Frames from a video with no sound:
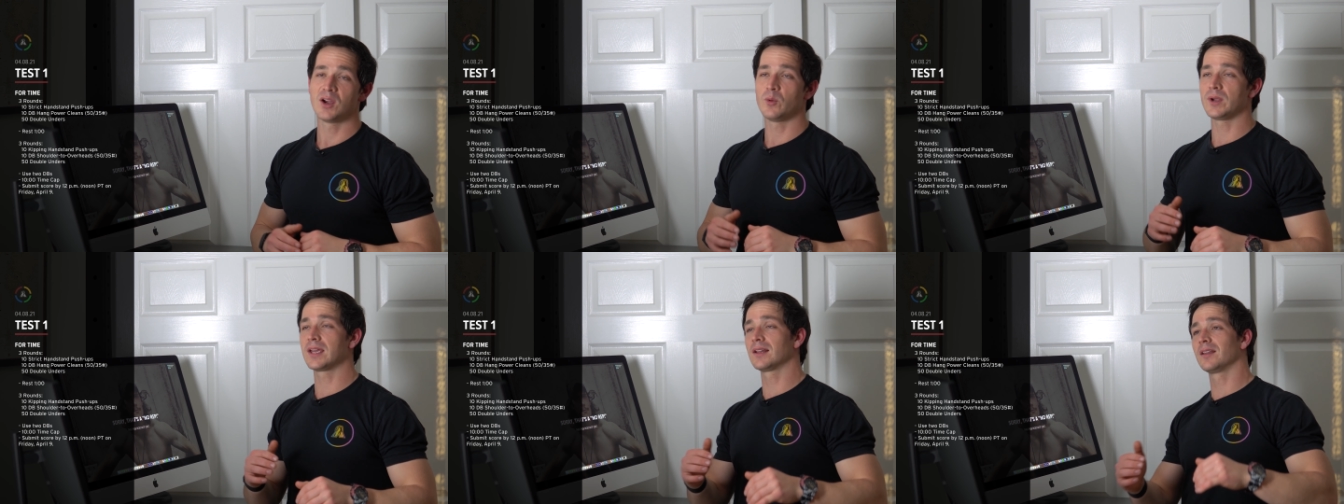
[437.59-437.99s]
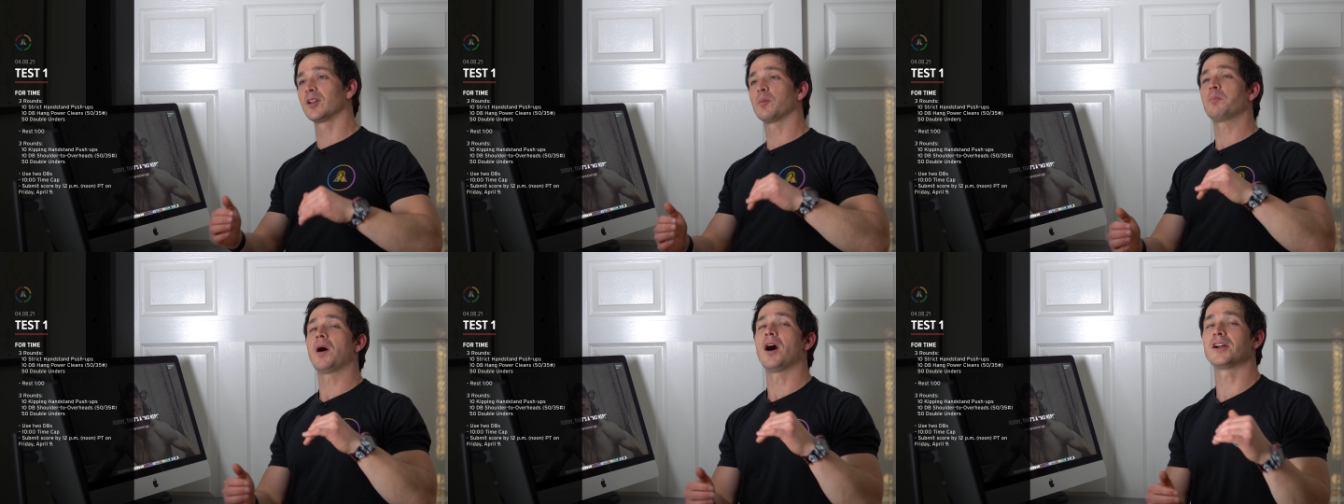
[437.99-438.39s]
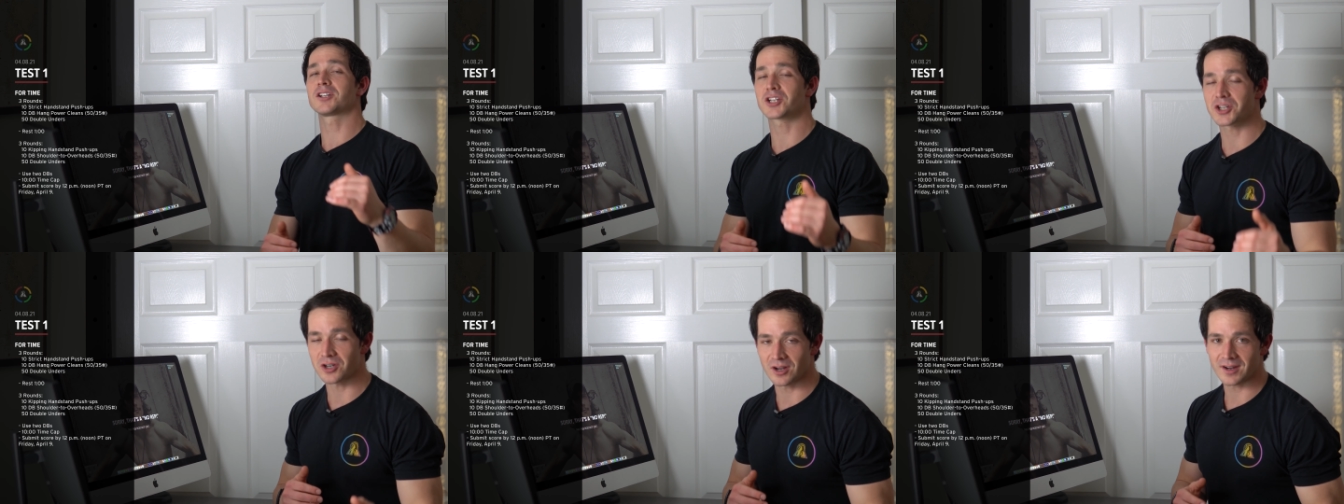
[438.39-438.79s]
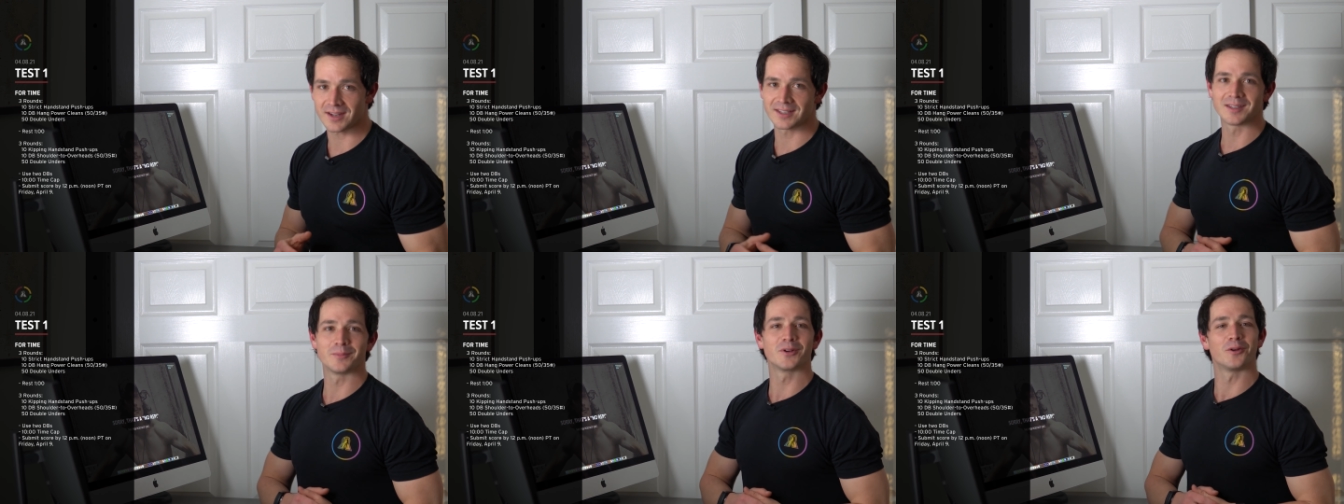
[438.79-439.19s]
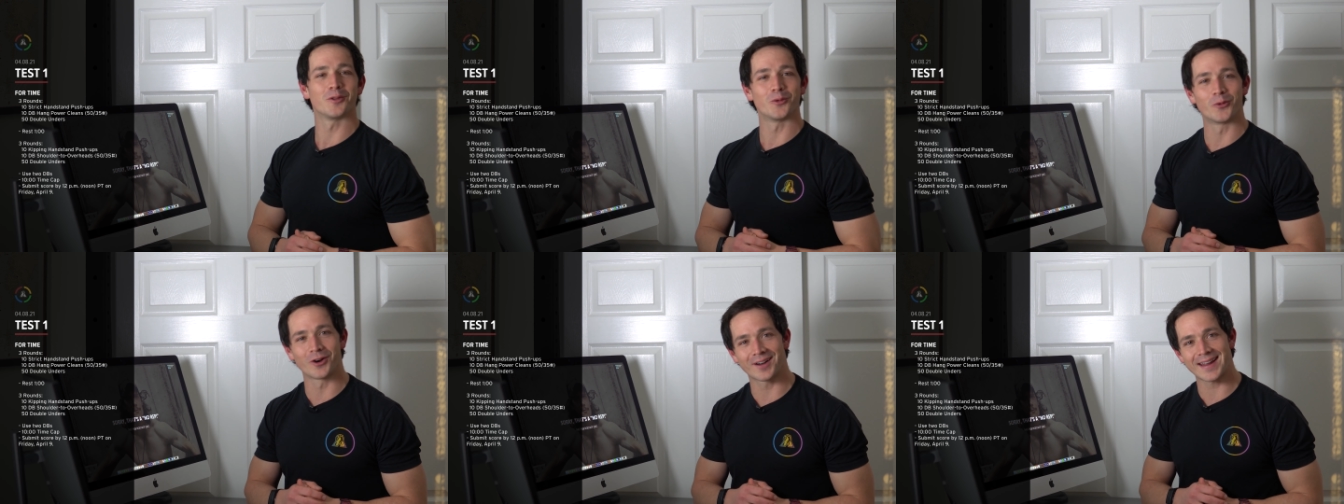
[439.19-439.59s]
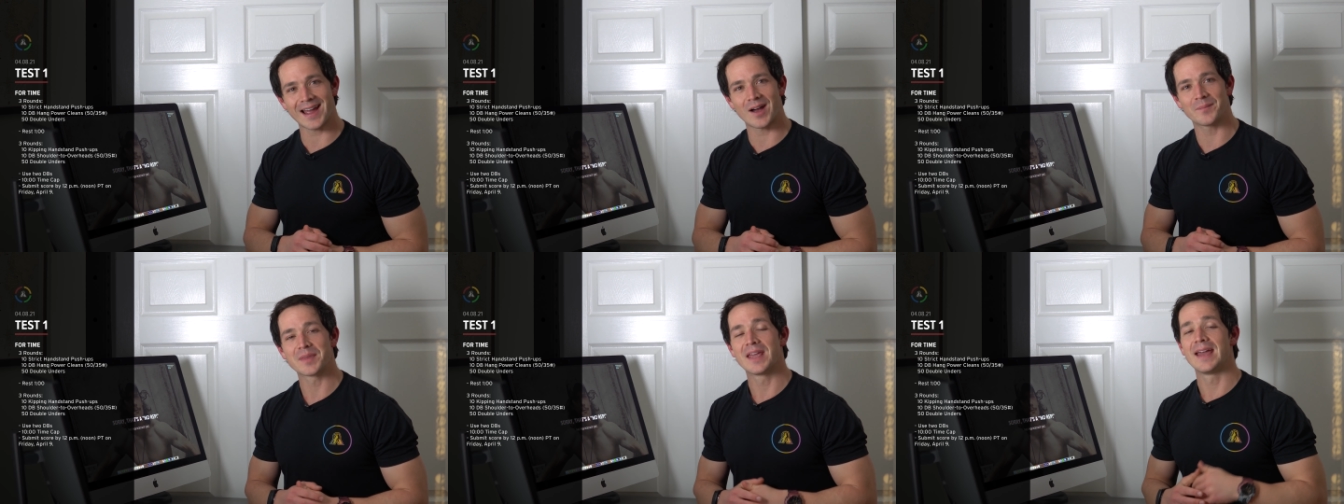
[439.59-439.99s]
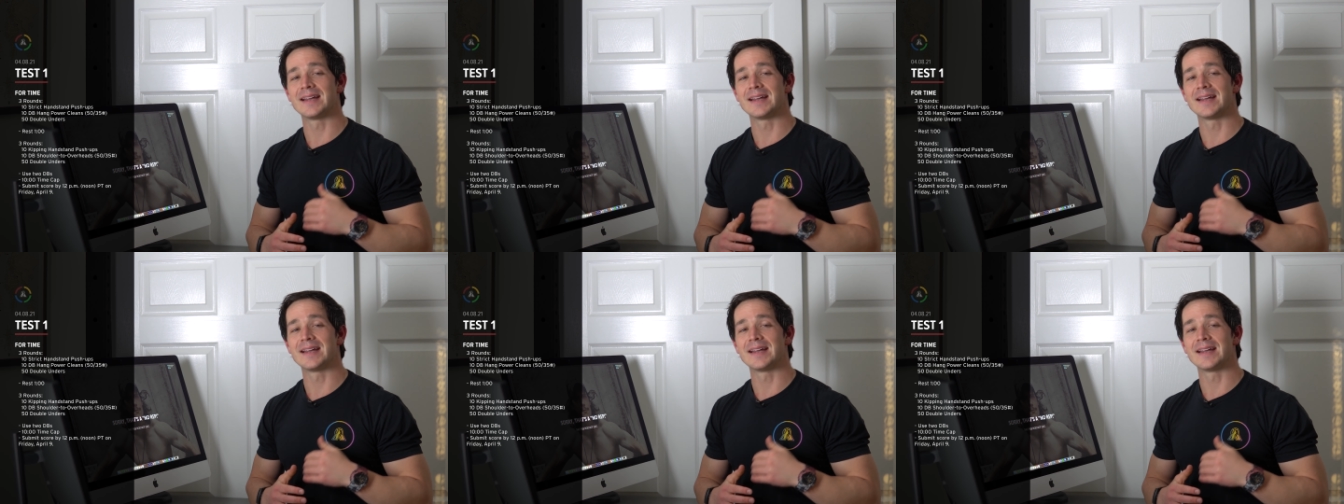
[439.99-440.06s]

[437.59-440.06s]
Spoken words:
We get a little punch drunk in the middle of the workout,